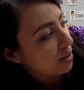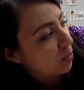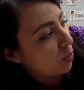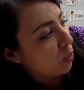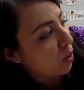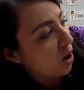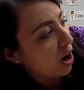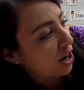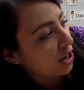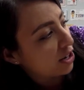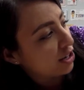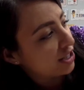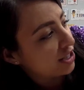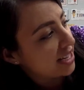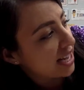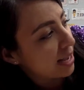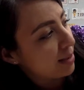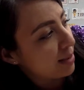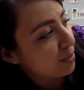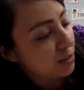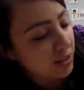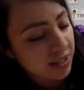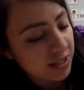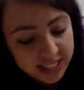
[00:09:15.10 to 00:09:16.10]
water
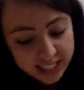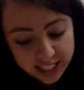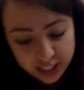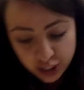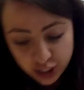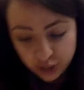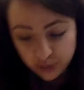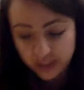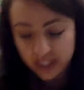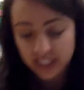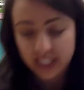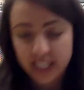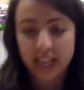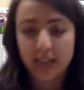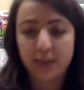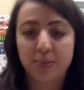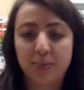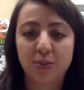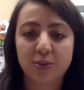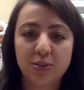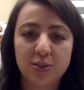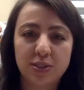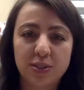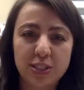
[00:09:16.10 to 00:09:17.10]
table, sensory
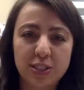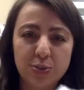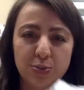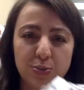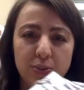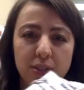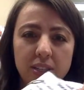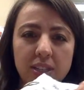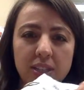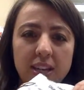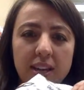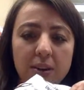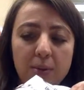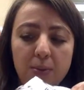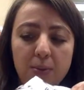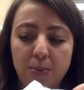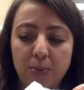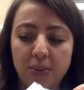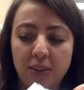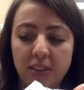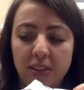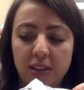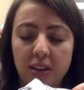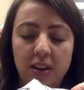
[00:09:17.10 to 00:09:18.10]
table. So it's
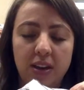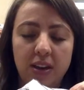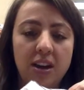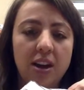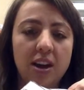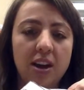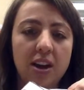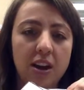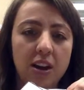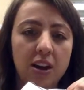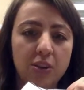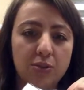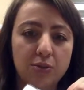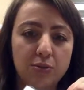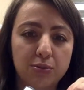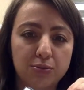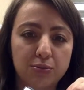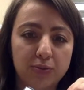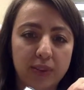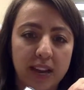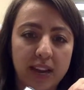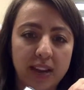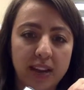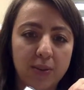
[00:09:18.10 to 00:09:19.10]
really a
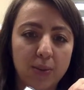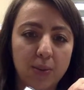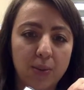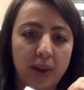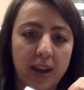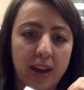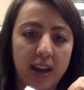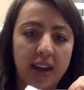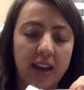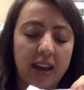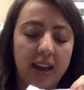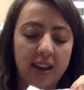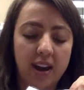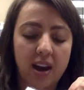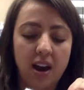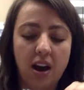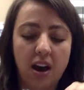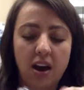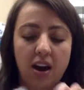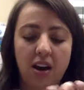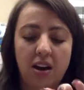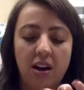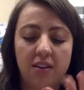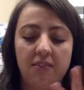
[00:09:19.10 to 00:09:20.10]
great way
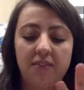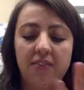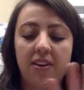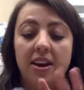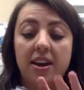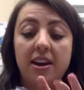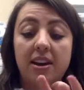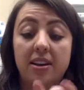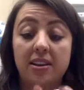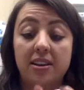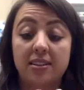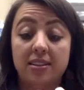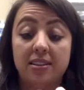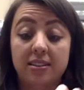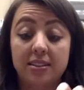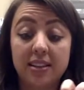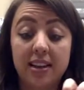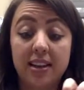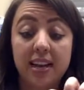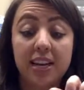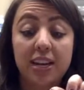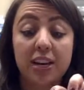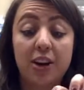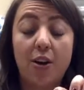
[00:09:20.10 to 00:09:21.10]
of,
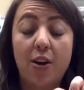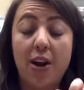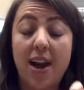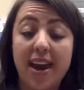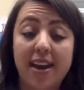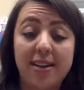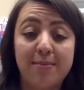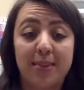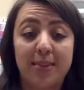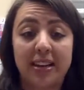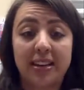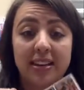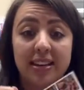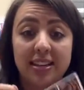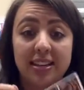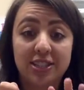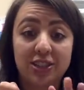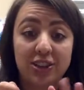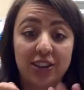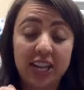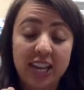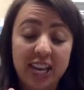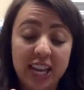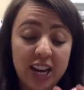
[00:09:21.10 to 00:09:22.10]
hey, my kids
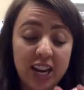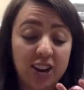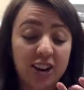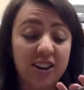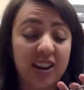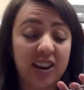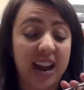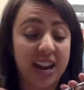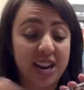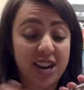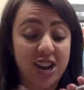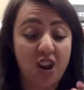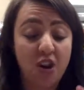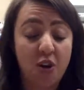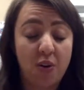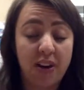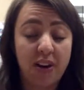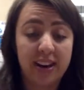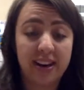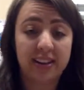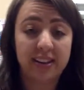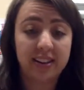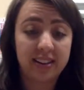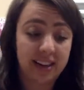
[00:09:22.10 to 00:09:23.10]
are here. I know
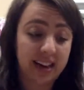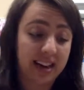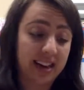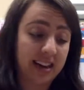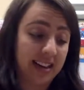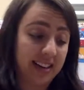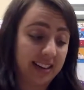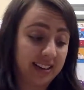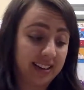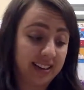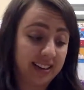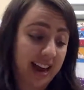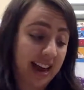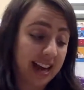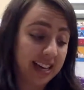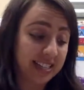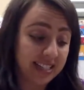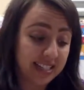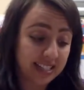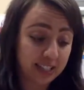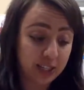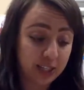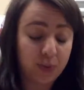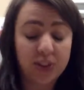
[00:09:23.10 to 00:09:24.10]
I could
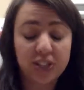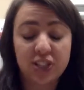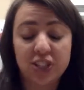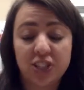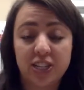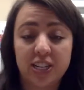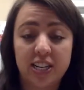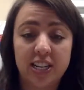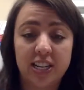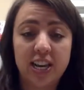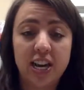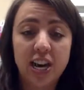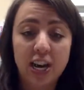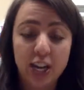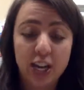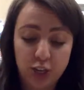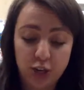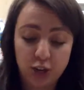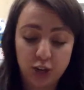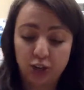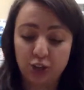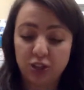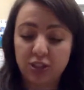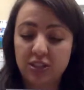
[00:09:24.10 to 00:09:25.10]
ask this question.
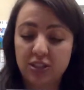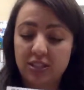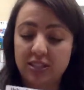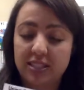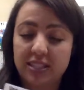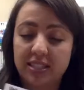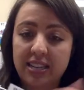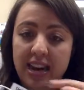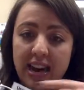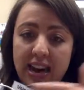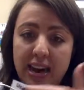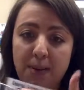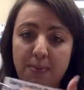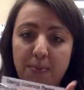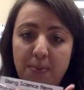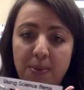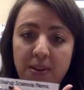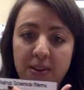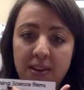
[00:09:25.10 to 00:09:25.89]
You look to the top.